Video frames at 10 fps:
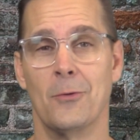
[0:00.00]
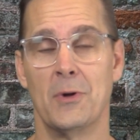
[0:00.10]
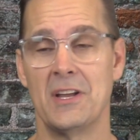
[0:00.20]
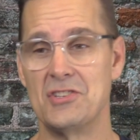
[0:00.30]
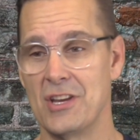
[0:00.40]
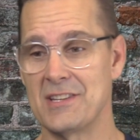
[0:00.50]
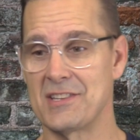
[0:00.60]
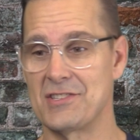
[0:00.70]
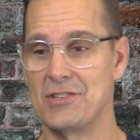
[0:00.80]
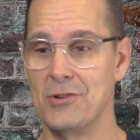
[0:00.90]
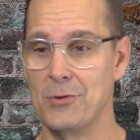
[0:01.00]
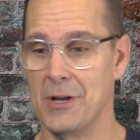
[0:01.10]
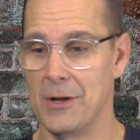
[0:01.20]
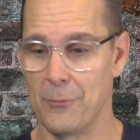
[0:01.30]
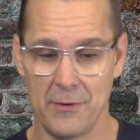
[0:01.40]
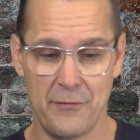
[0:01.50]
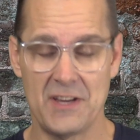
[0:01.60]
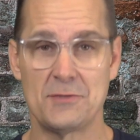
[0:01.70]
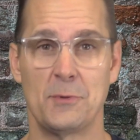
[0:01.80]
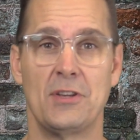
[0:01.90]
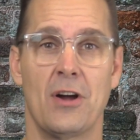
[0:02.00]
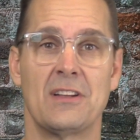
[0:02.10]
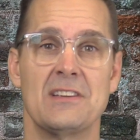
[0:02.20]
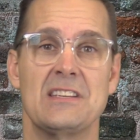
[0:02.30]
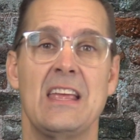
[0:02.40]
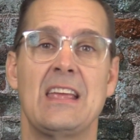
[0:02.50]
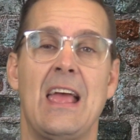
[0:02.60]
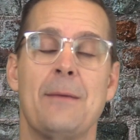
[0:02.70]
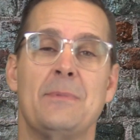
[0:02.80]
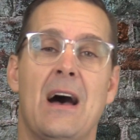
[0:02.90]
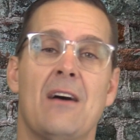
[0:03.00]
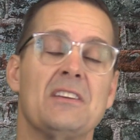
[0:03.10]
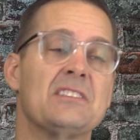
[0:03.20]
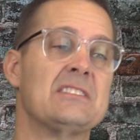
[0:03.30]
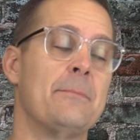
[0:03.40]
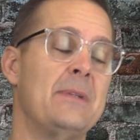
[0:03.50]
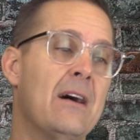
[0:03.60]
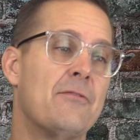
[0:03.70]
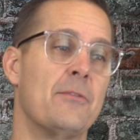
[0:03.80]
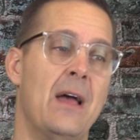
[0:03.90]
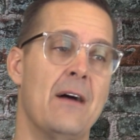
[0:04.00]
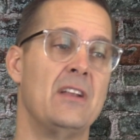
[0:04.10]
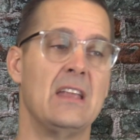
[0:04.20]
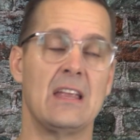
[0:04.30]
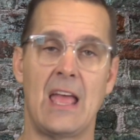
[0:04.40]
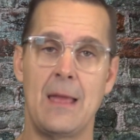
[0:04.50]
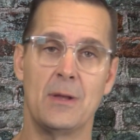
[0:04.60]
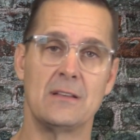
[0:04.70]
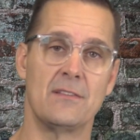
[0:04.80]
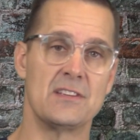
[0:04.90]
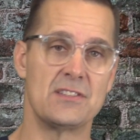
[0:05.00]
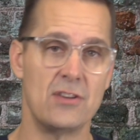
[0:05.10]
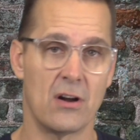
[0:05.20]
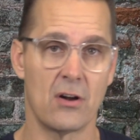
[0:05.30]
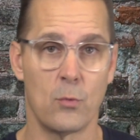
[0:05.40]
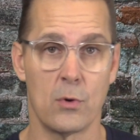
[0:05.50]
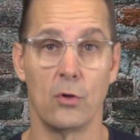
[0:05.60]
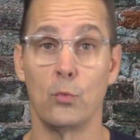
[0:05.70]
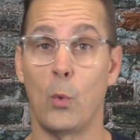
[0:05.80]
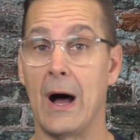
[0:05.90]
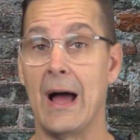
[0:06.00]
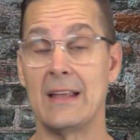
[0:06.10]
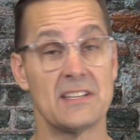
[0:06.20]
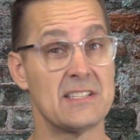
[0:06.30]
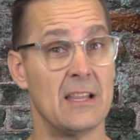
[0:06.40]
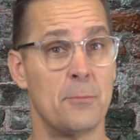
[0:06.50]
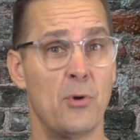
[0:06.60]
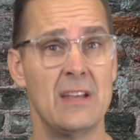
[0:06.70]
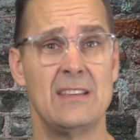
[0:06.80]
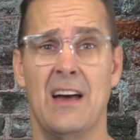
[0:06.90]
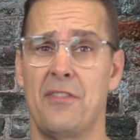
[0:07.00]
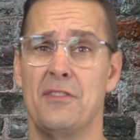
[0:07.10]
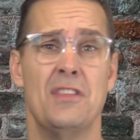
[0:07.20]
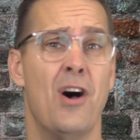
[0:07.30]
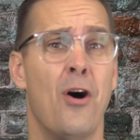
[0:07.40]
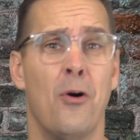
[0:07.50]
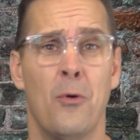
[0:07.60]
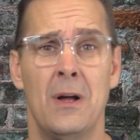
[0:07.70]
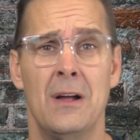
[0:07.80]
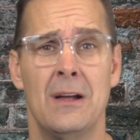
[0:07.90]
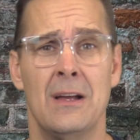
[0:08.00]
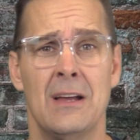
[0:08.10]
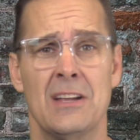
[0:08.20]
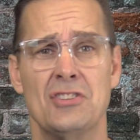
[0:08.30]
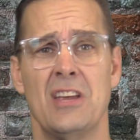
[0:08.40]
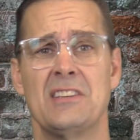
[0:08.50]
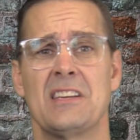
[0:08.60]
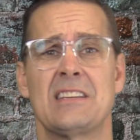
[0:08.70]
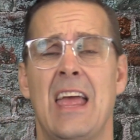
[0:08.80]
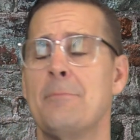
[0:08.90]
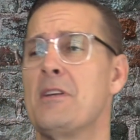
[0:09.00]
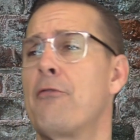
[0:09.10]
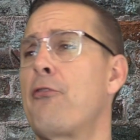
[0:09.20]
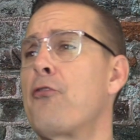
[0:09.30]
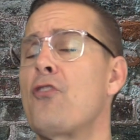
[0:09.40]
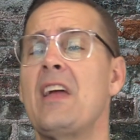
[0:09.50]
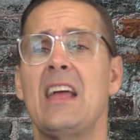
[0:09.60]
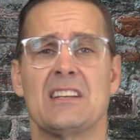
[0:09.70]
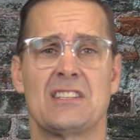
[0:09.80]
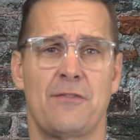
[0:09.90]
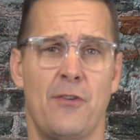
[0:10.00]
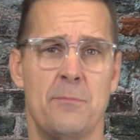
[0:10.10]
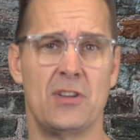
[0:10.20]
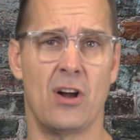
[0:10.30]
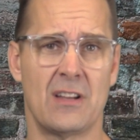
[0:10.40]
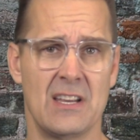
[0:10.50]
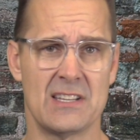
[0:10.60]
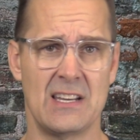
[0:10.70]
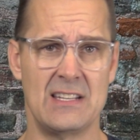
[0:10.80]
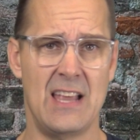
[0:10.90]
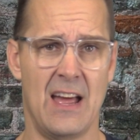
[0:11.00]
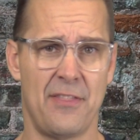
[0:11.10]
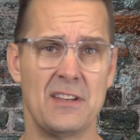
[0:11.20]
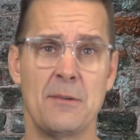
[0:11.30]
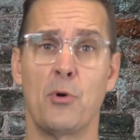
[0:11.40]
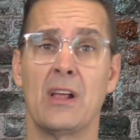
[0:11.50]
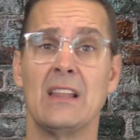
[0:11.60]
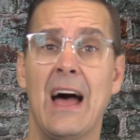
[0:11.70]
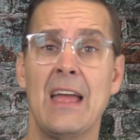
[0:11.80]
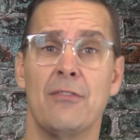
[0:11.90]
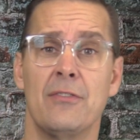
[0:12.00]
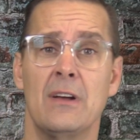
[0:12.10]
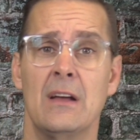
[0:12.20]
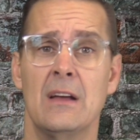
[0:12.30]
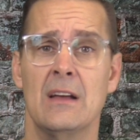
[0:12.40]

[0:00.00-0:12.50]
What did Jesus do when faced with darkness? He came down. He stepped down from heaven. And he came into this dark world. Why? To celebrate death? No. Jesus came to free us from darkness and death and to bring life.